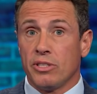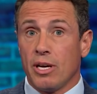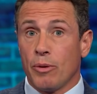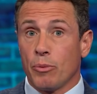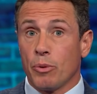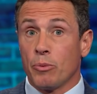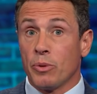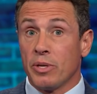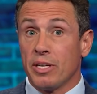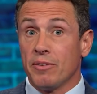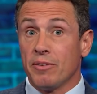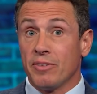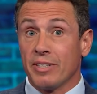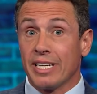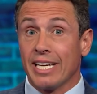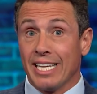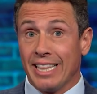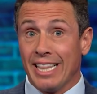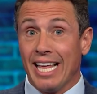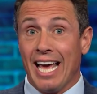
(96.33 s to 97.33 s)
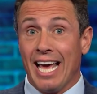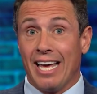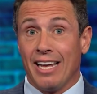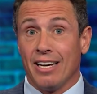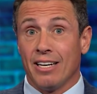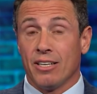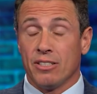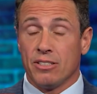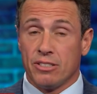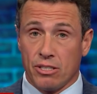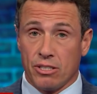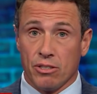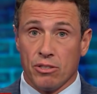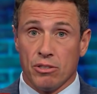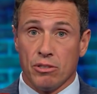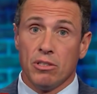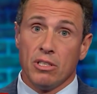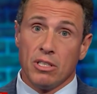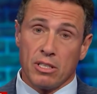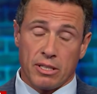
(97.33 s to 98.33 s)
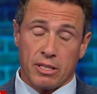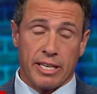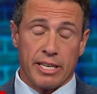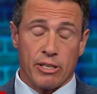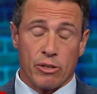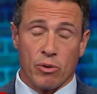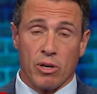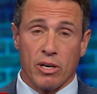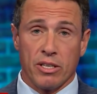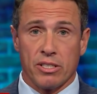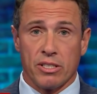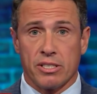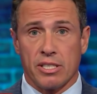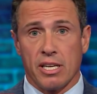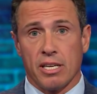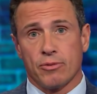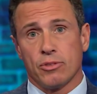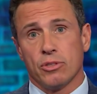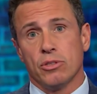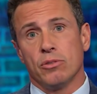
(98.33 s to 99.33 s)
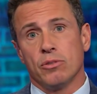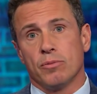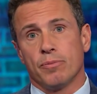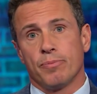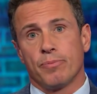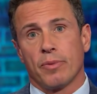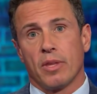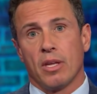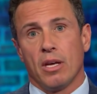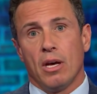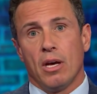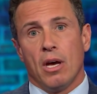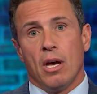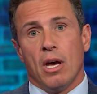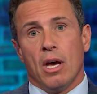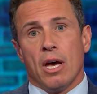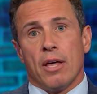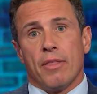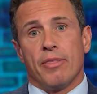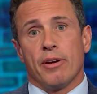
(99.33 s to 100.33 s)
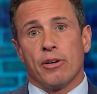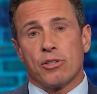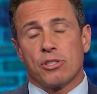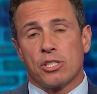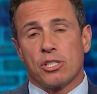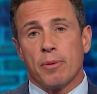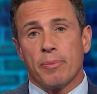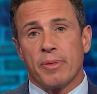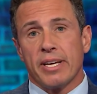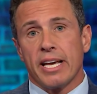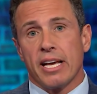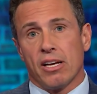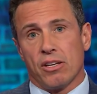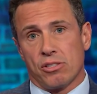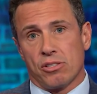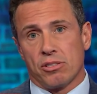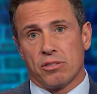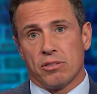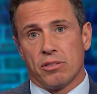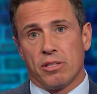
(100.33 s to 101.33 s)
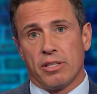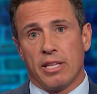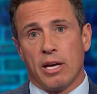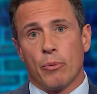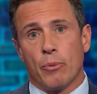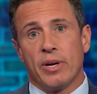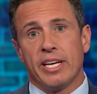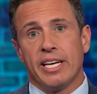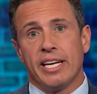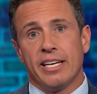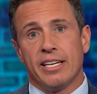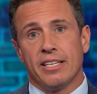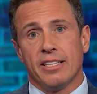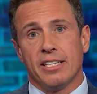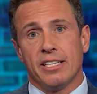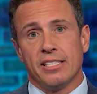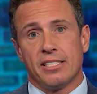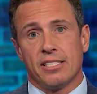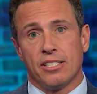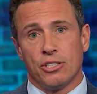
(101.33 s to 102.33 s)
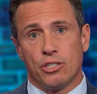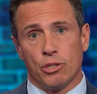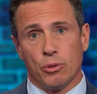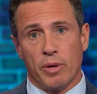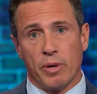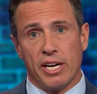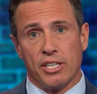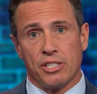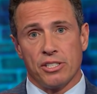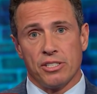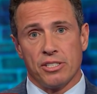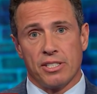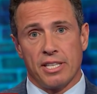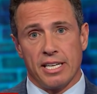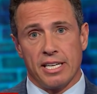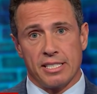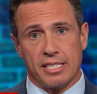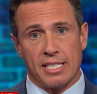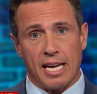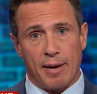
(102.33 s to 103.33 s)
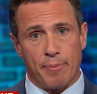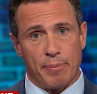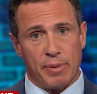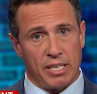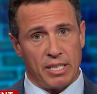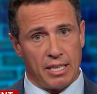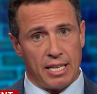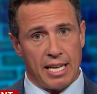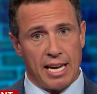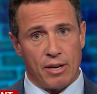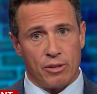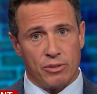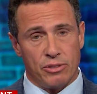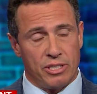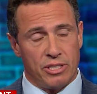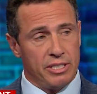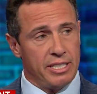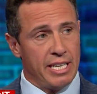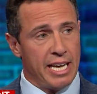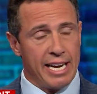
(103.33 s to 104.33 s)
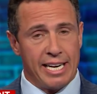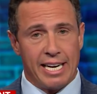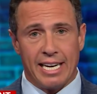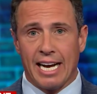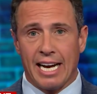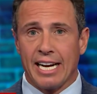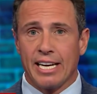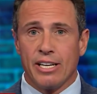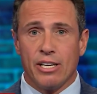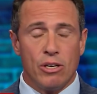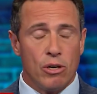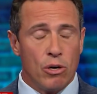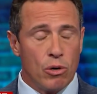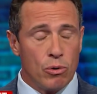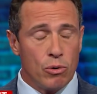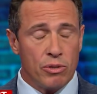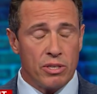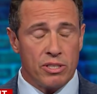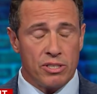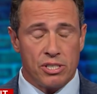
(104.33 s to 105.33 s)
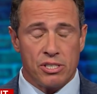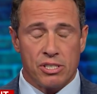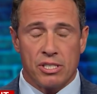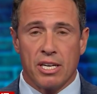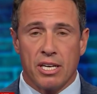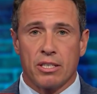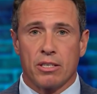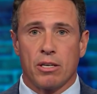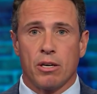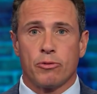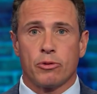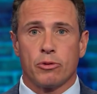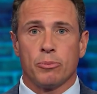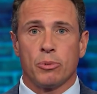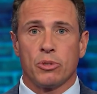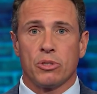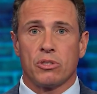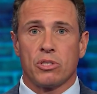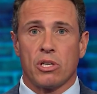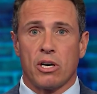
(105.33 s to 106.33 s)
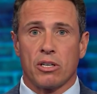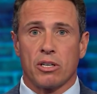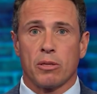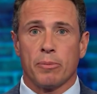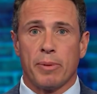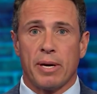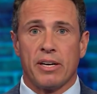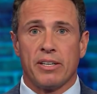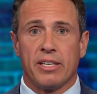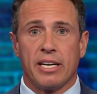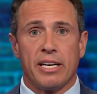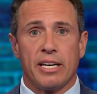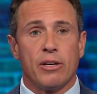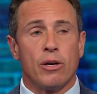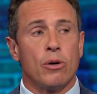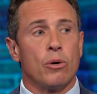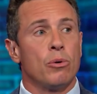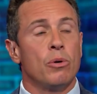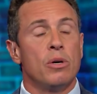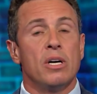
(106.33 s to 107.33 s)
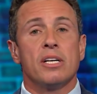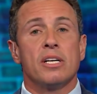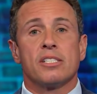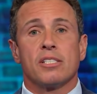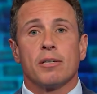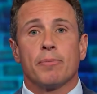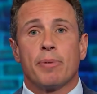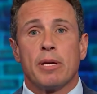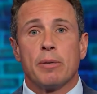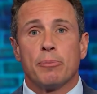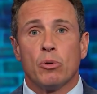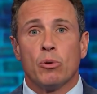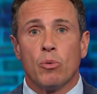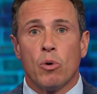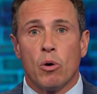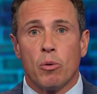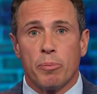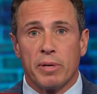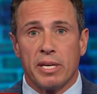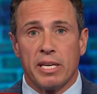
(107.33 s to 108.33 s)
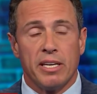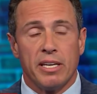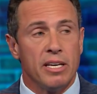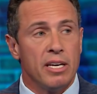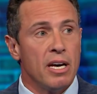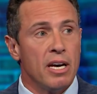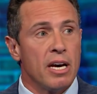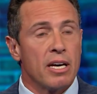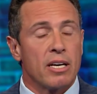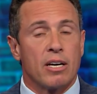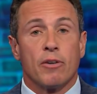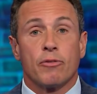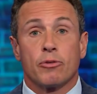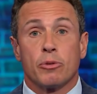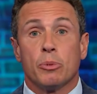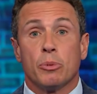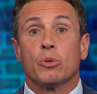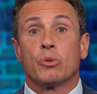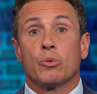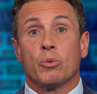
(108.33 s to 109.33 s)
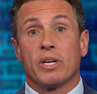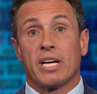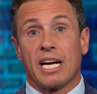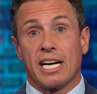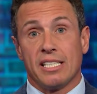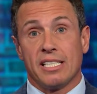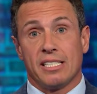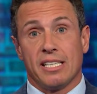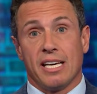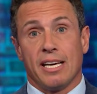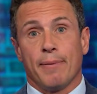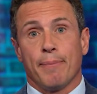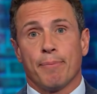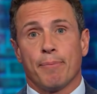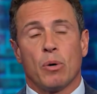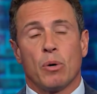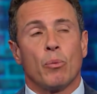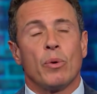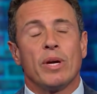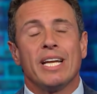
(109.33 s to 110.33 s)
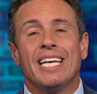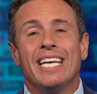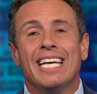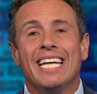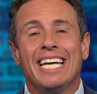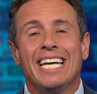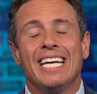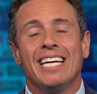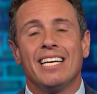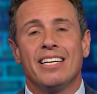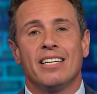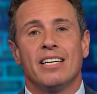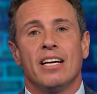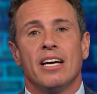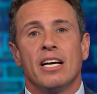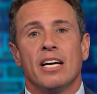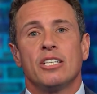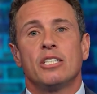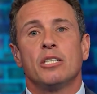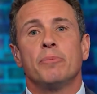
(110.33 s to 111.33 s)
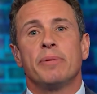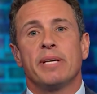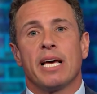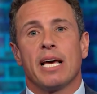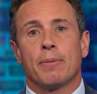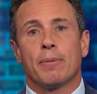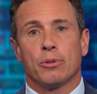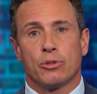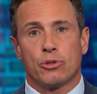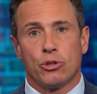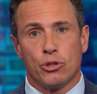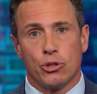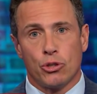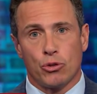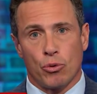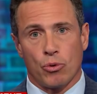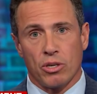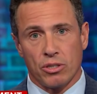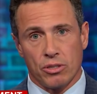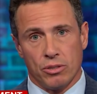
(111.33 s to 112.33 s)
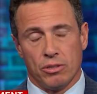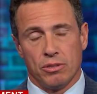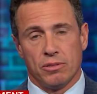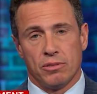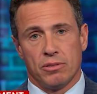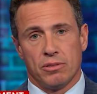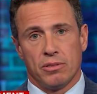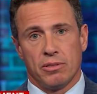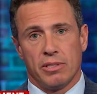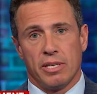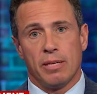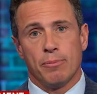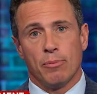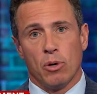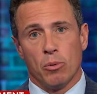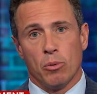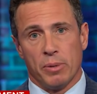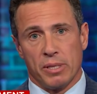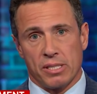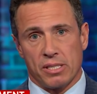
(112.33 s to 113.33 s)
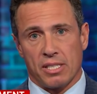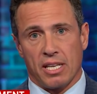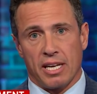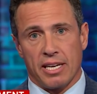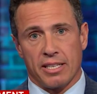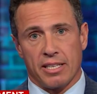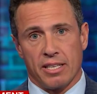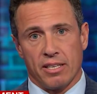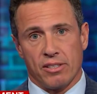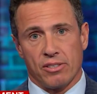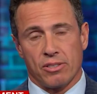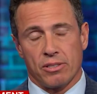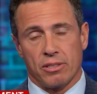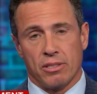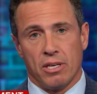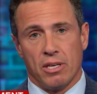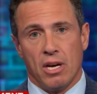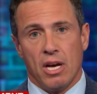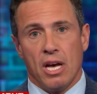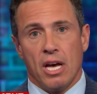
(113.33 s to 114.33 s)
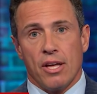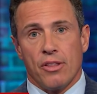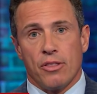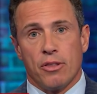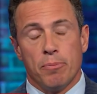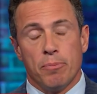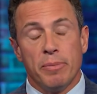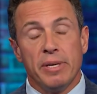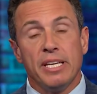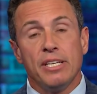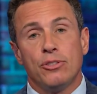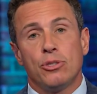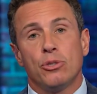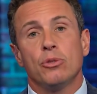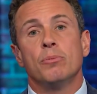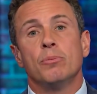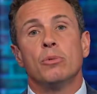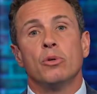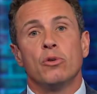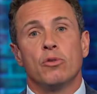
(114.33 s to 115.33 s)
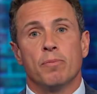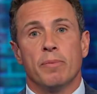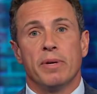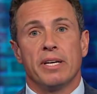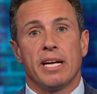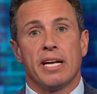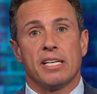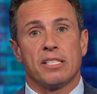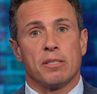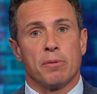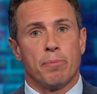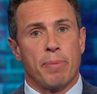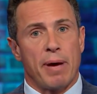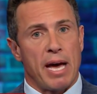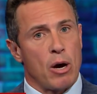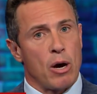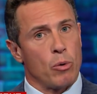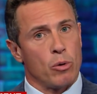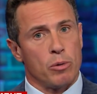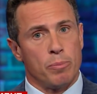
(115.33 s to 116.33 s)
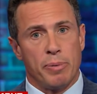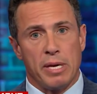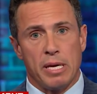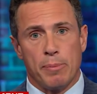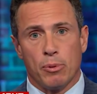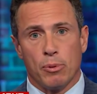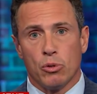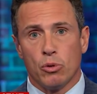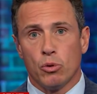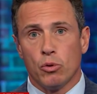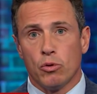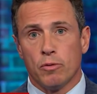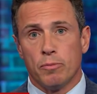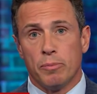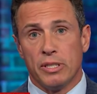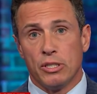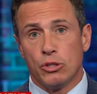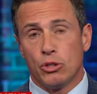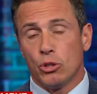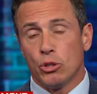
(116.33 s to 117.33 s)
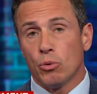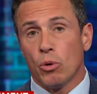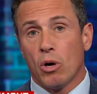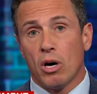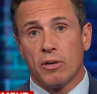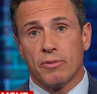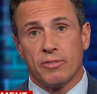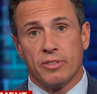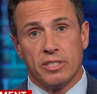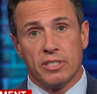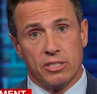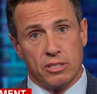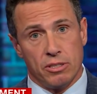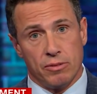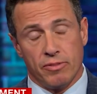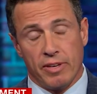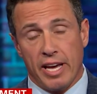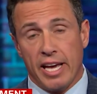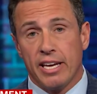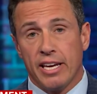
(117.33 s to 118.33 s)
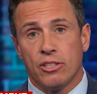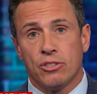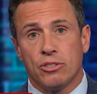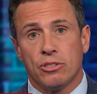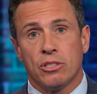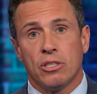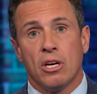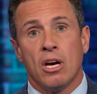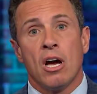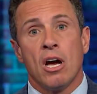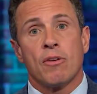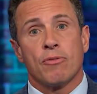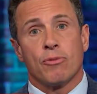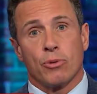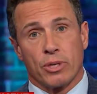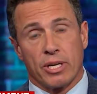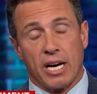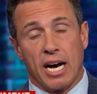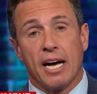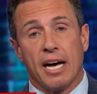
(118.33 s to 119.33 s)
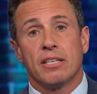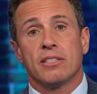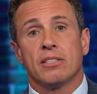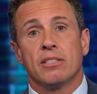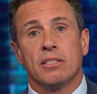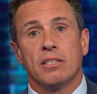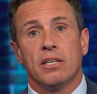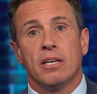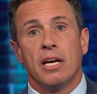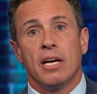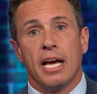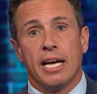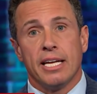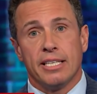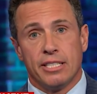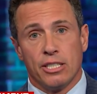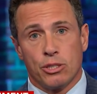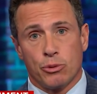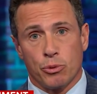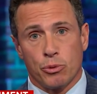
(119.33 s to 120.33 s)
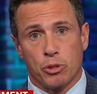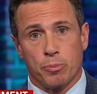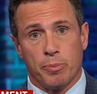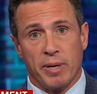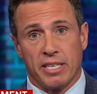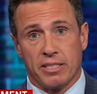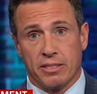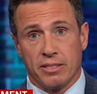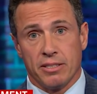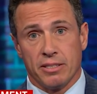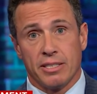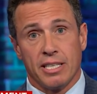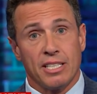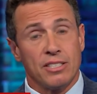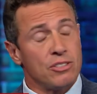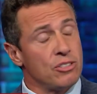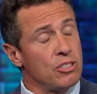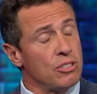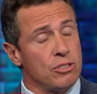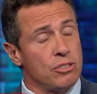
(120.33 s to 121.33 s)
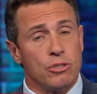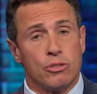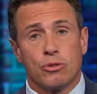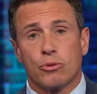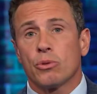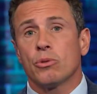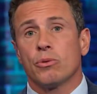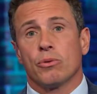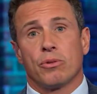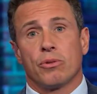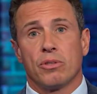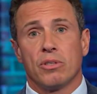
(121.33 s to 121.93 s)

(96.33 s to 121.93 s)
that we would even get that until later on this afternoon. There's something else that we need in these situations that has not been allowed to date. And I know this is not comfortable to talk about, and I know some people won't be comfortable with what I say, but we need to be able to struggle in moments like this. The Me Too movement has empowered people who have been too often disadvantaged, forgotten, and disrespected. That's just the truth.